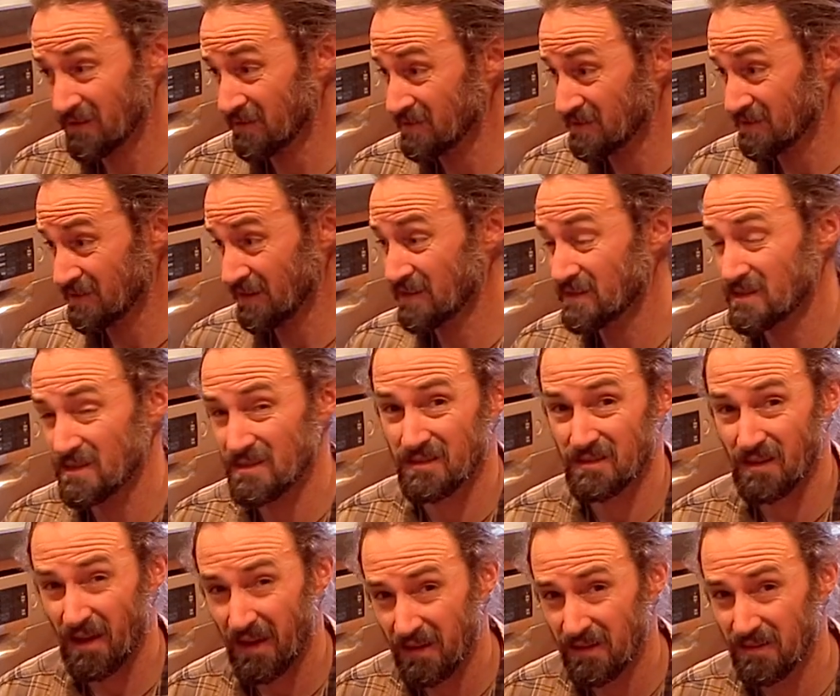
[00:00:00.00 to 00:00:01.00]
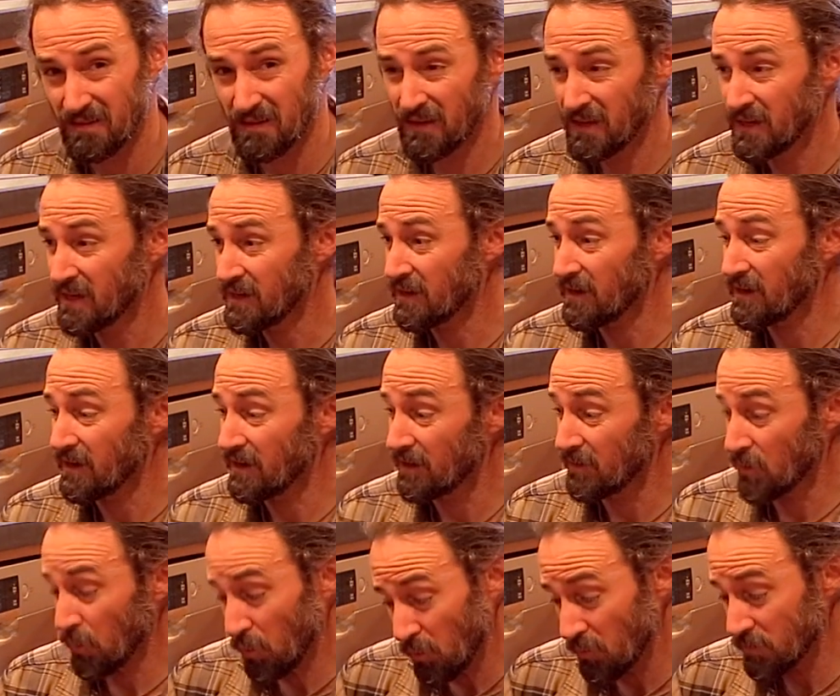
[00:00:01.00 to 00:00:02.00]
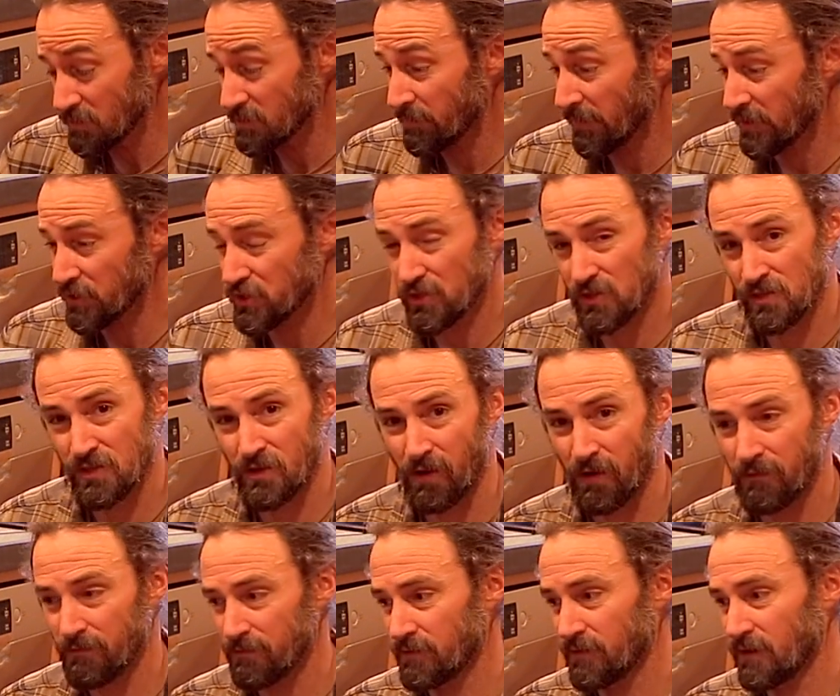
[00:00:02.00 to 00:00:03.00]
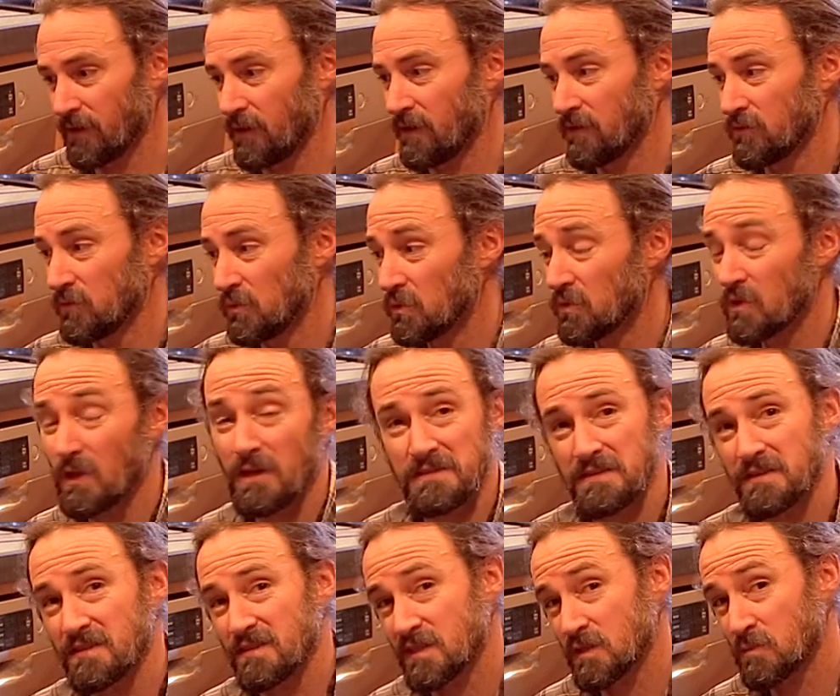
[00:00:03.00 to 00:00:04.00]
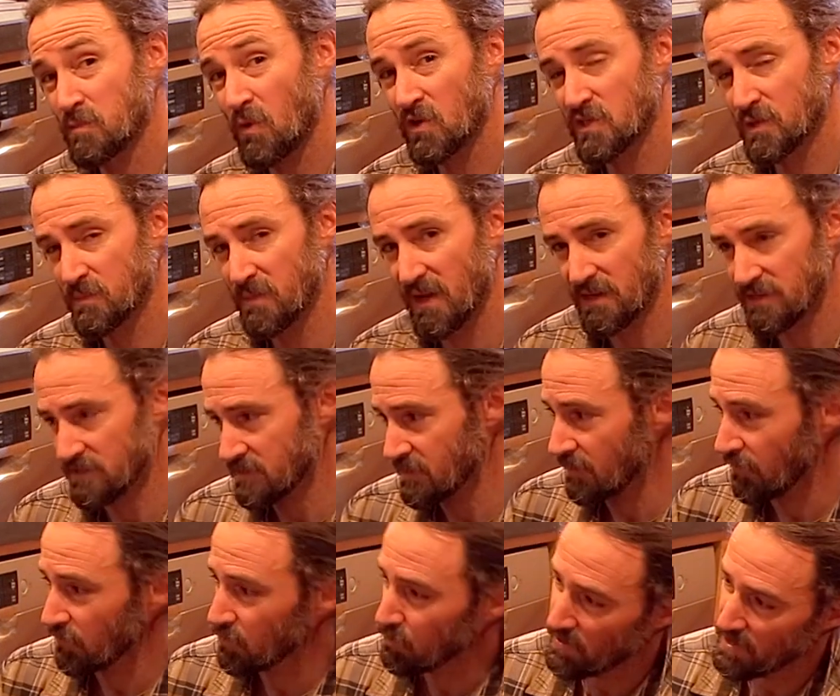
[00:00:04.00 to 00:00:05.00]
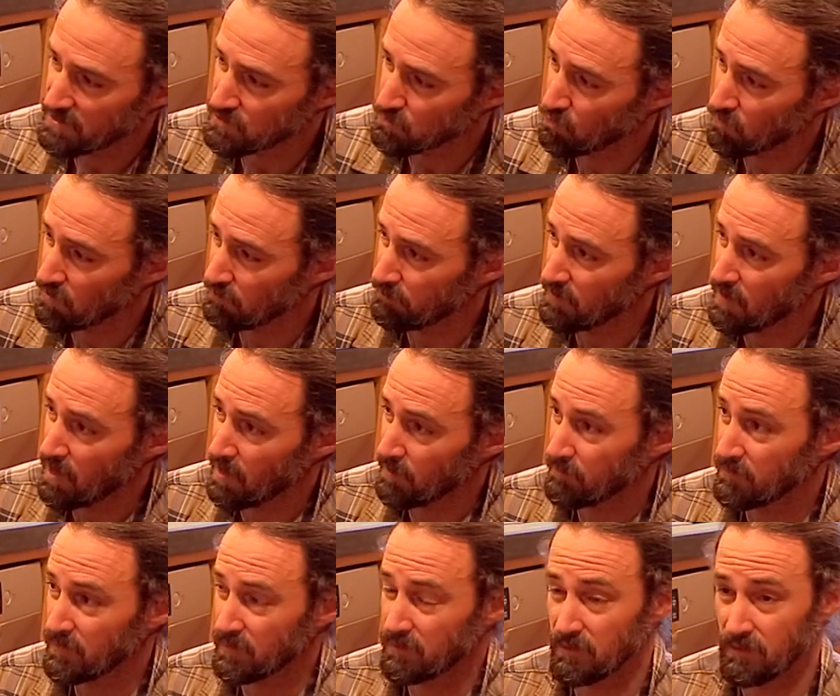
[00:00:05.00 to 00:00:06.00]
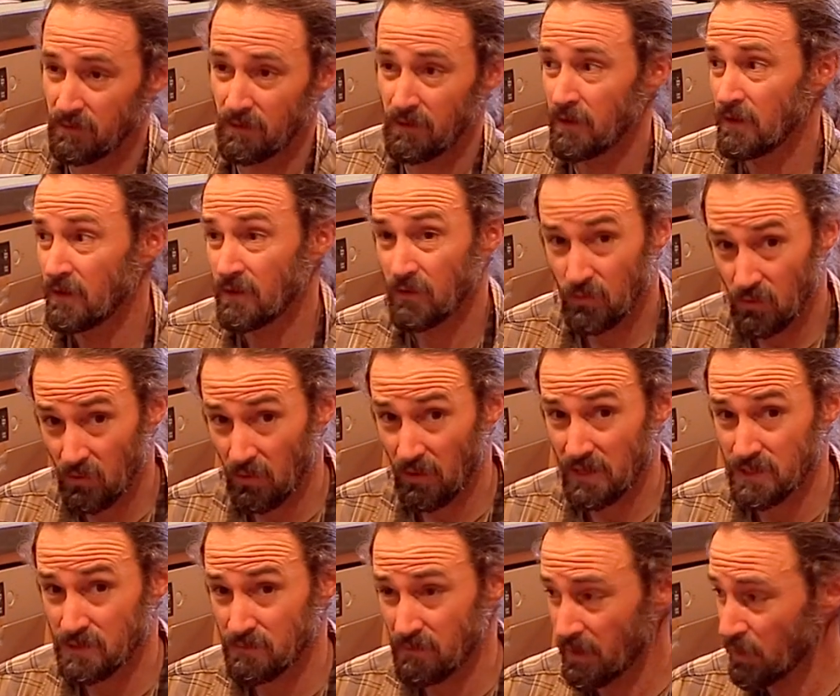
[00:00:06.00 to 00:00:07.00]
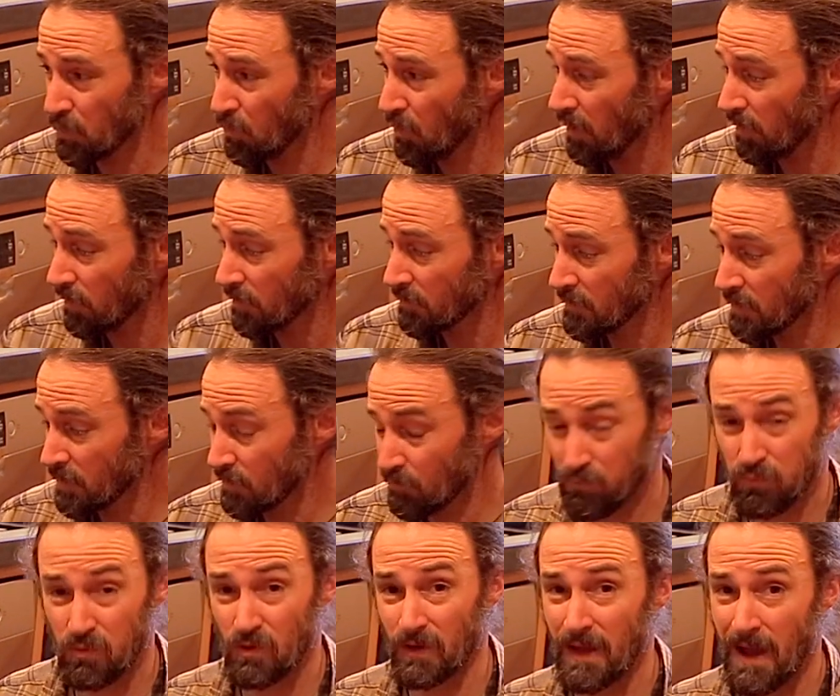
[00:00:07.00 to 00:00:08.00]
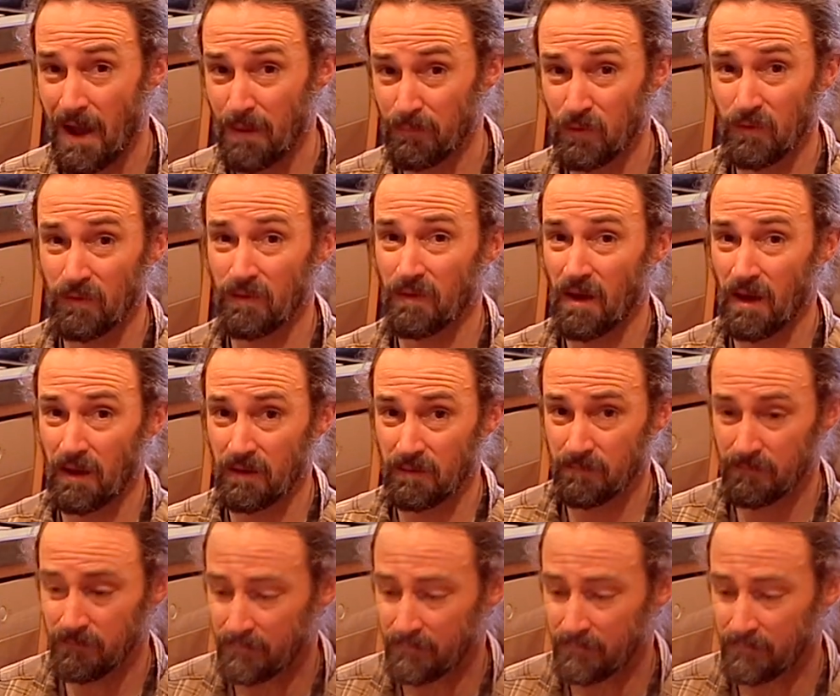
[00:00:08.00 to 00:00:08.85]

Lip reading: It's nice and tight and holds a bunch of stuff and utilizes a small space that otherwise would have not been utilized very well. Pretty happy with that.